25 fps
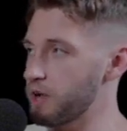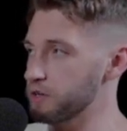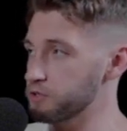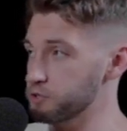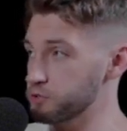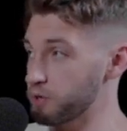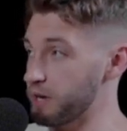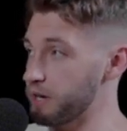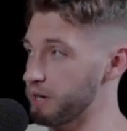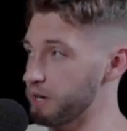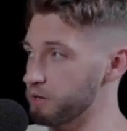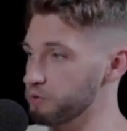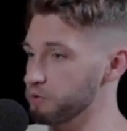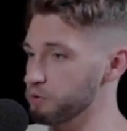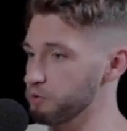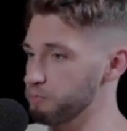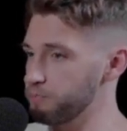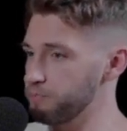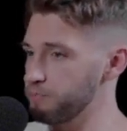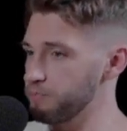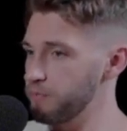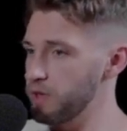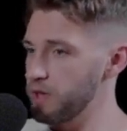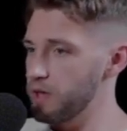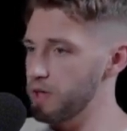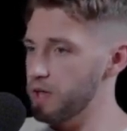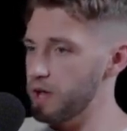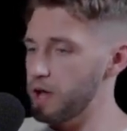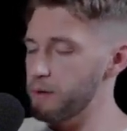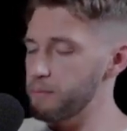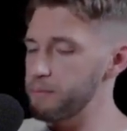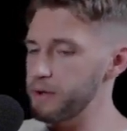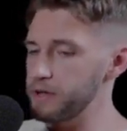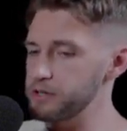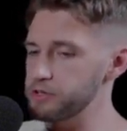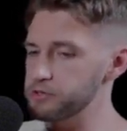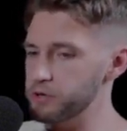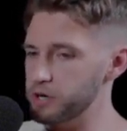trading group, a
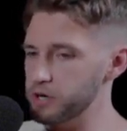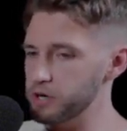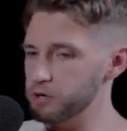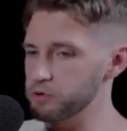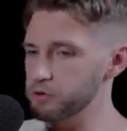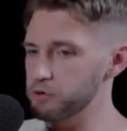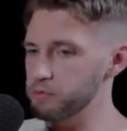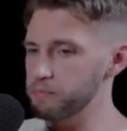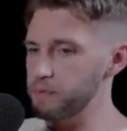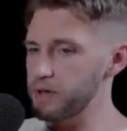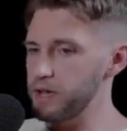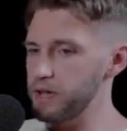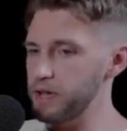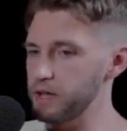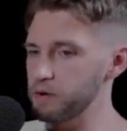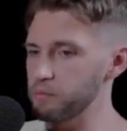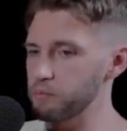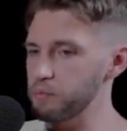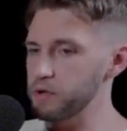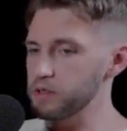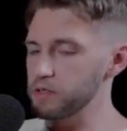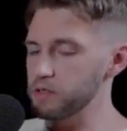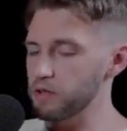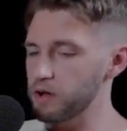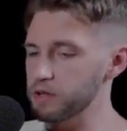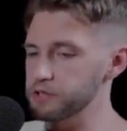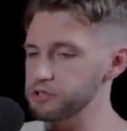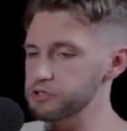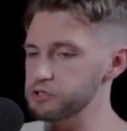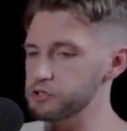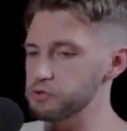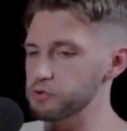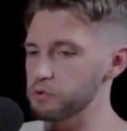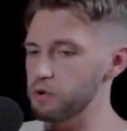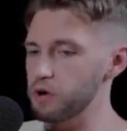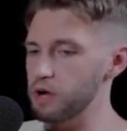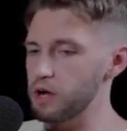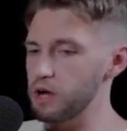paid trading group, and we
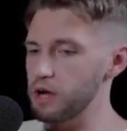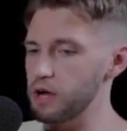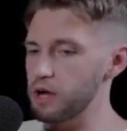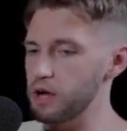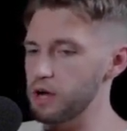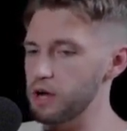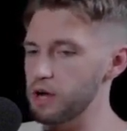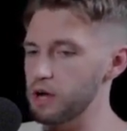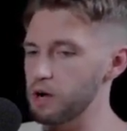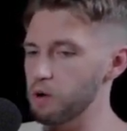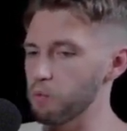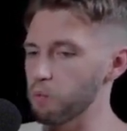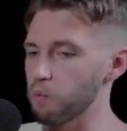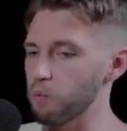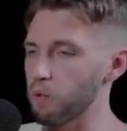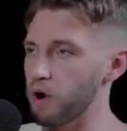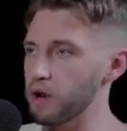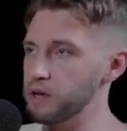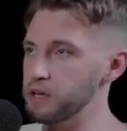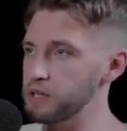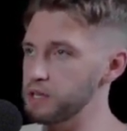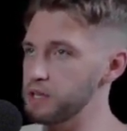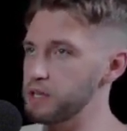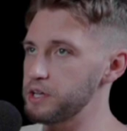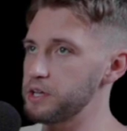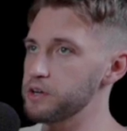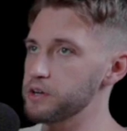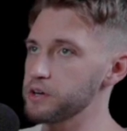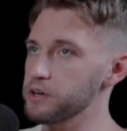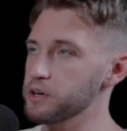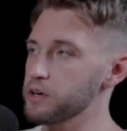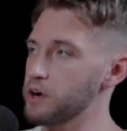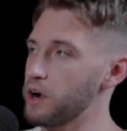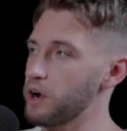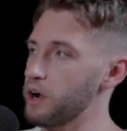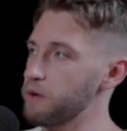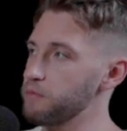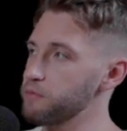launched 1
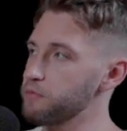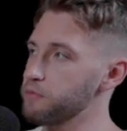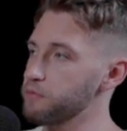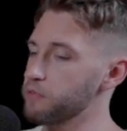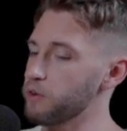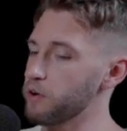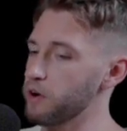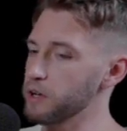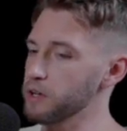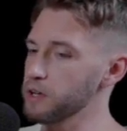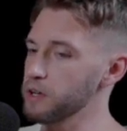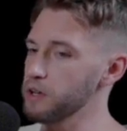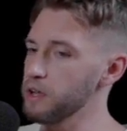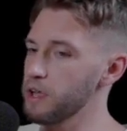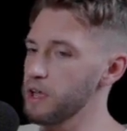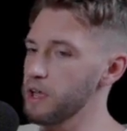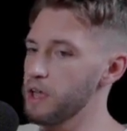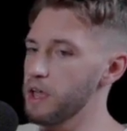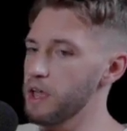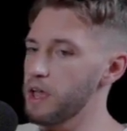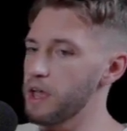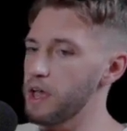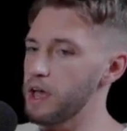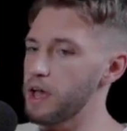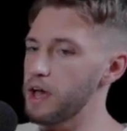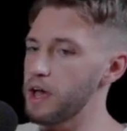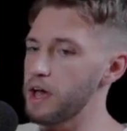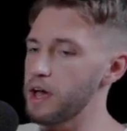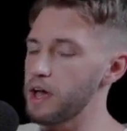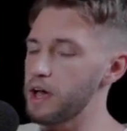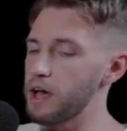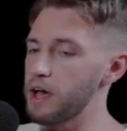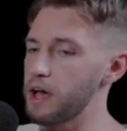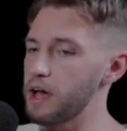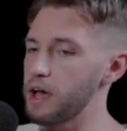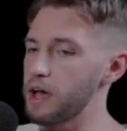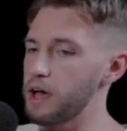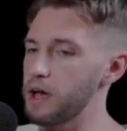year up front.
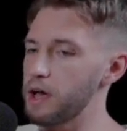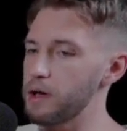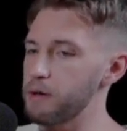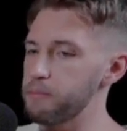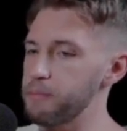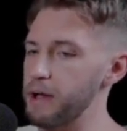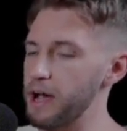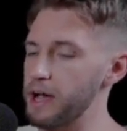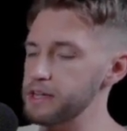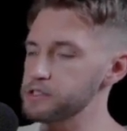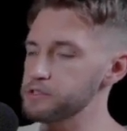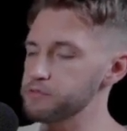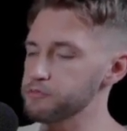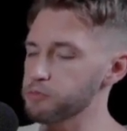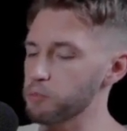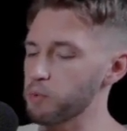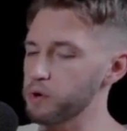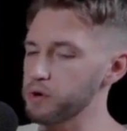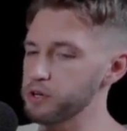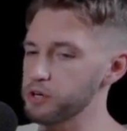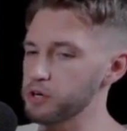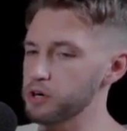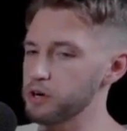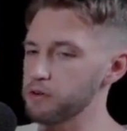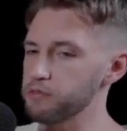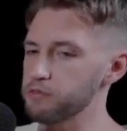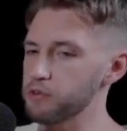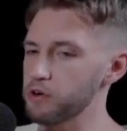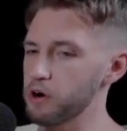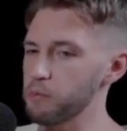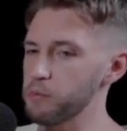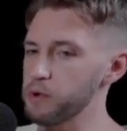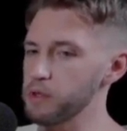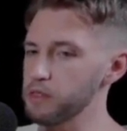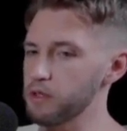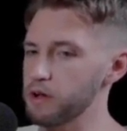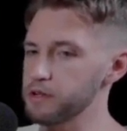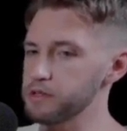Passes for 1 year up
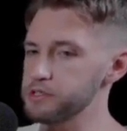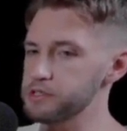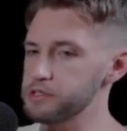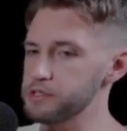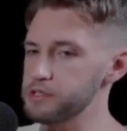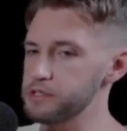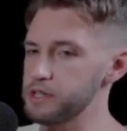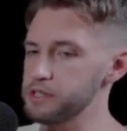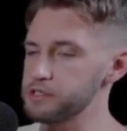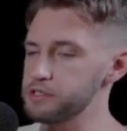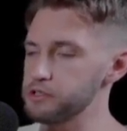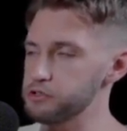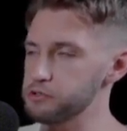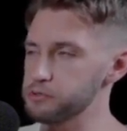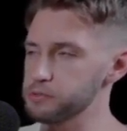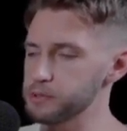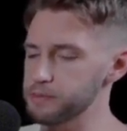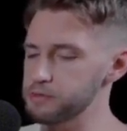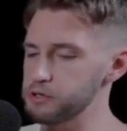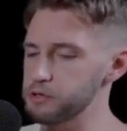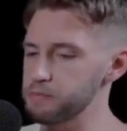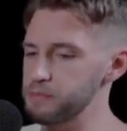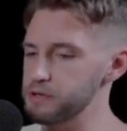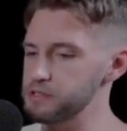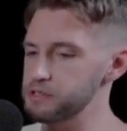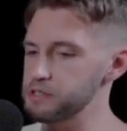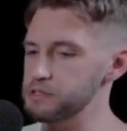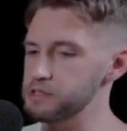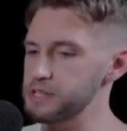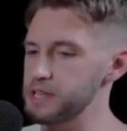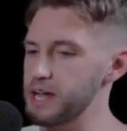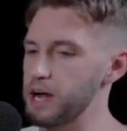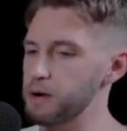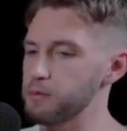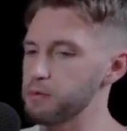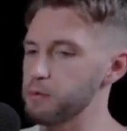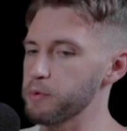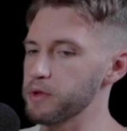front. We launched, it's a subscription business
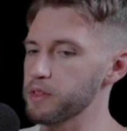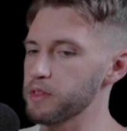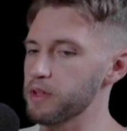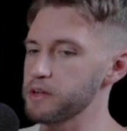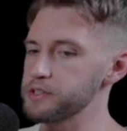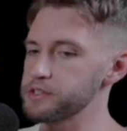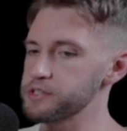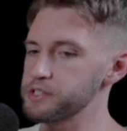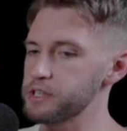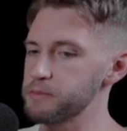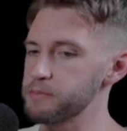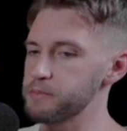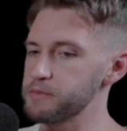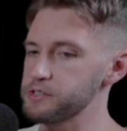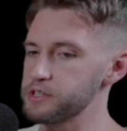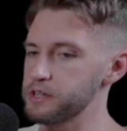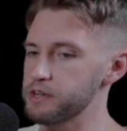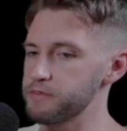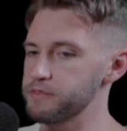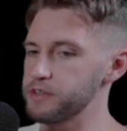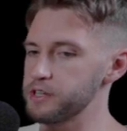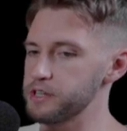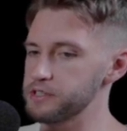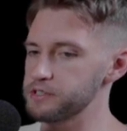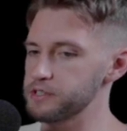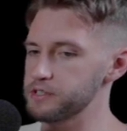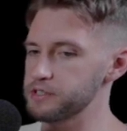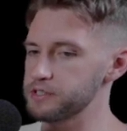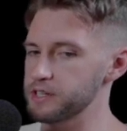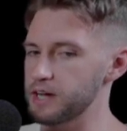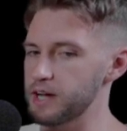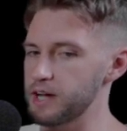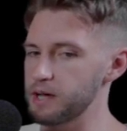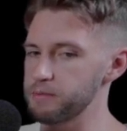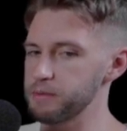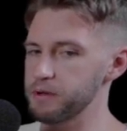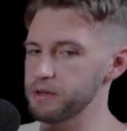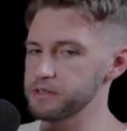now, but we launched them as NFTs at the
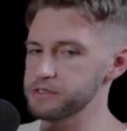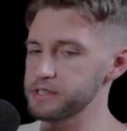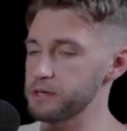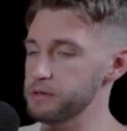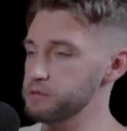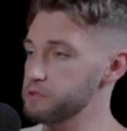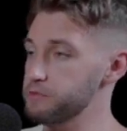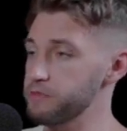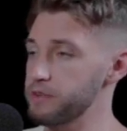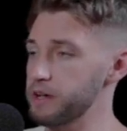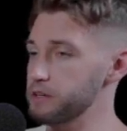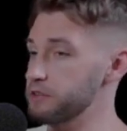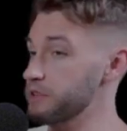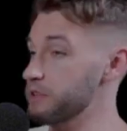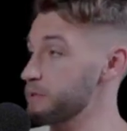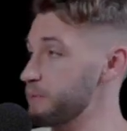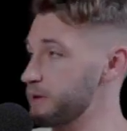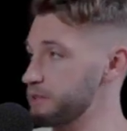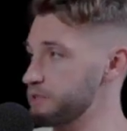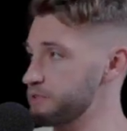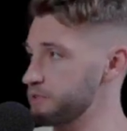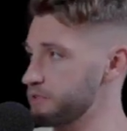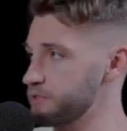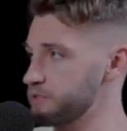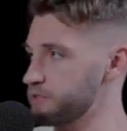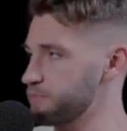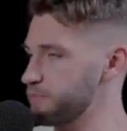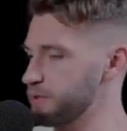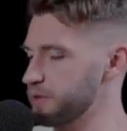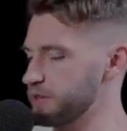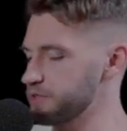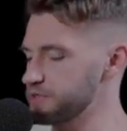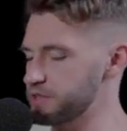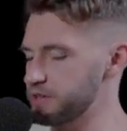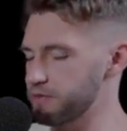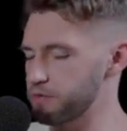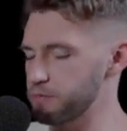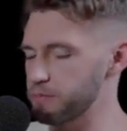time because that was a vector that made sense
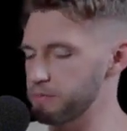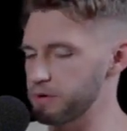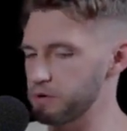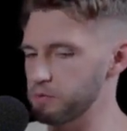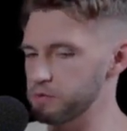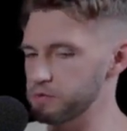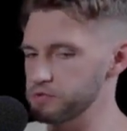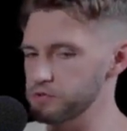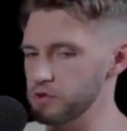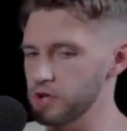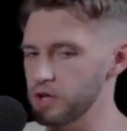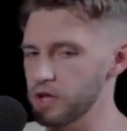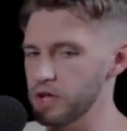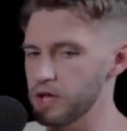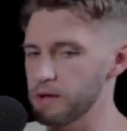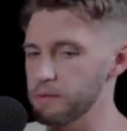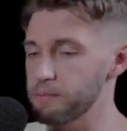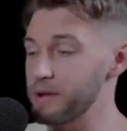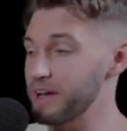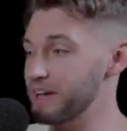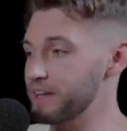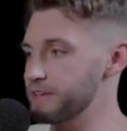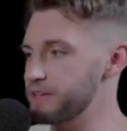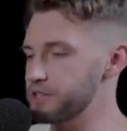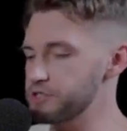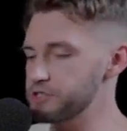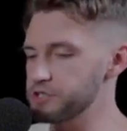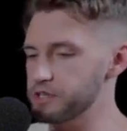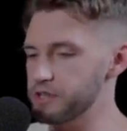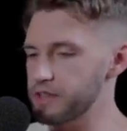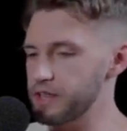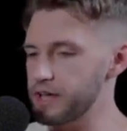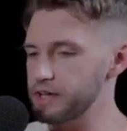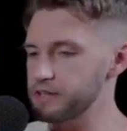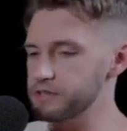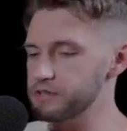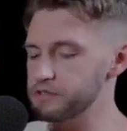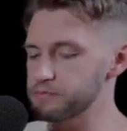because everybody was paying attention to
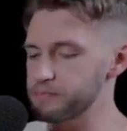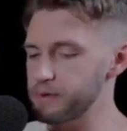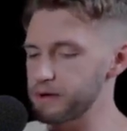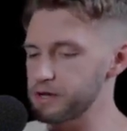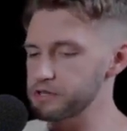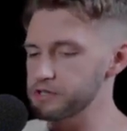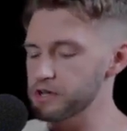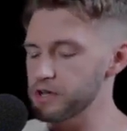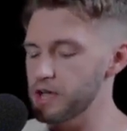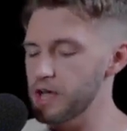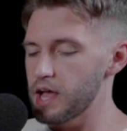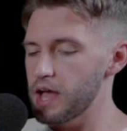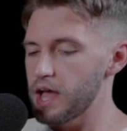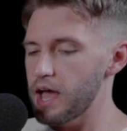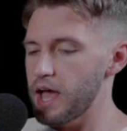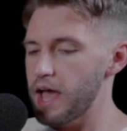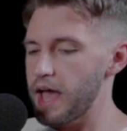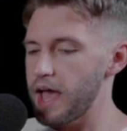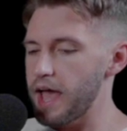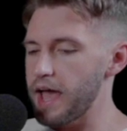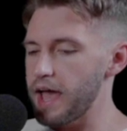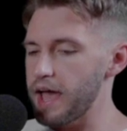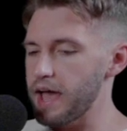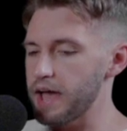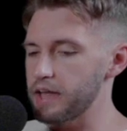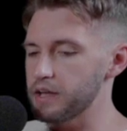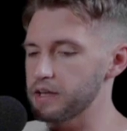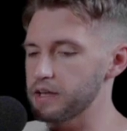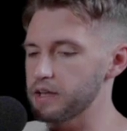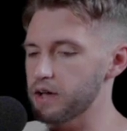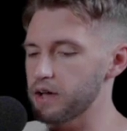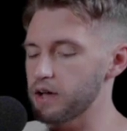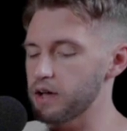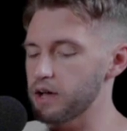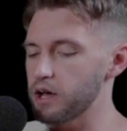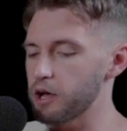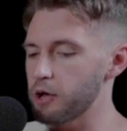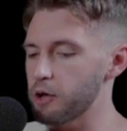that space.
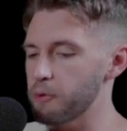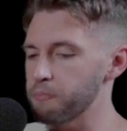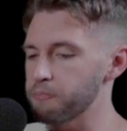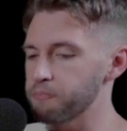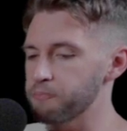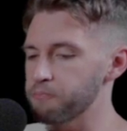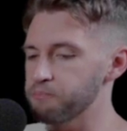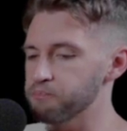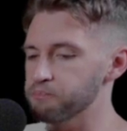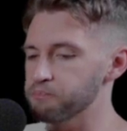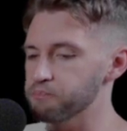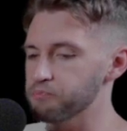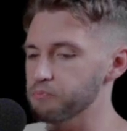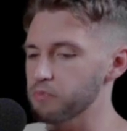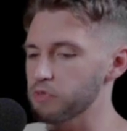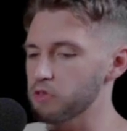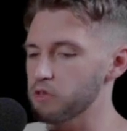And